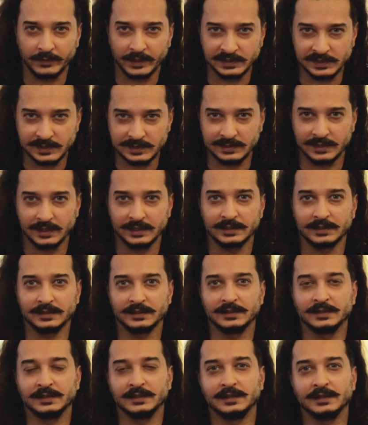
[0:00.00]
Rajasthan.
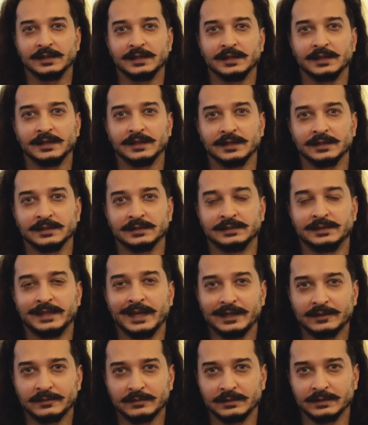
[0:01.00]
And
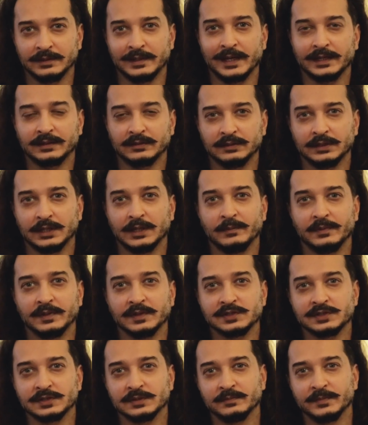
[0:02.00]
that
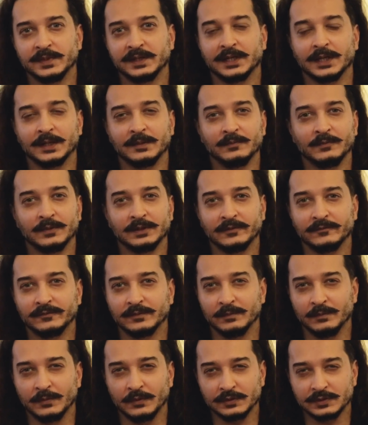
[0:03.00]
collaboration became one
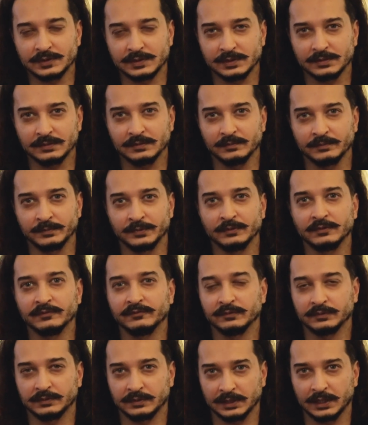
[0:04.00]
of the most
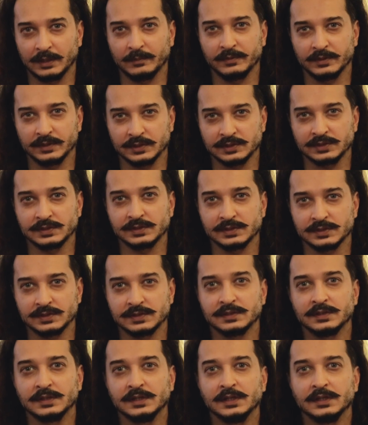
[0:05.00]
beautiful
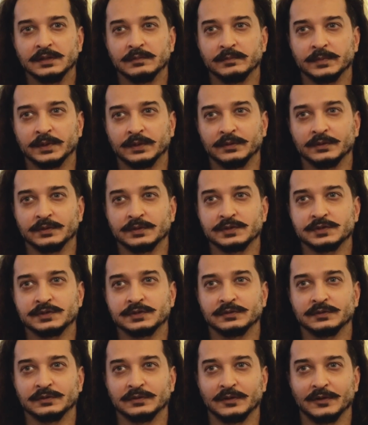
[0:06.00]
collaborations
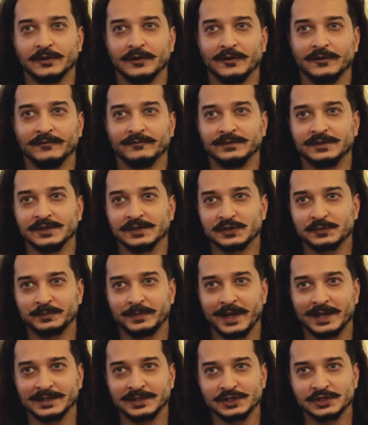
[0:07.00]
because of the
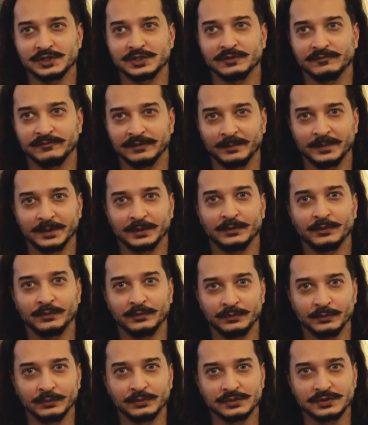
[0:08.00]
Spanish flamenco
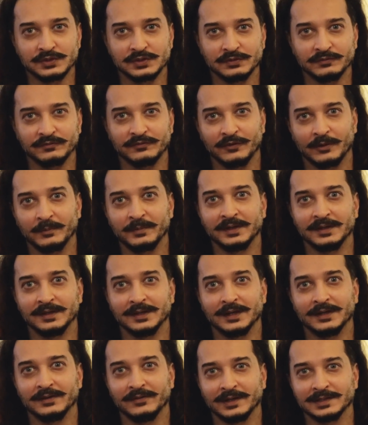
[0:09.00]
roots from India and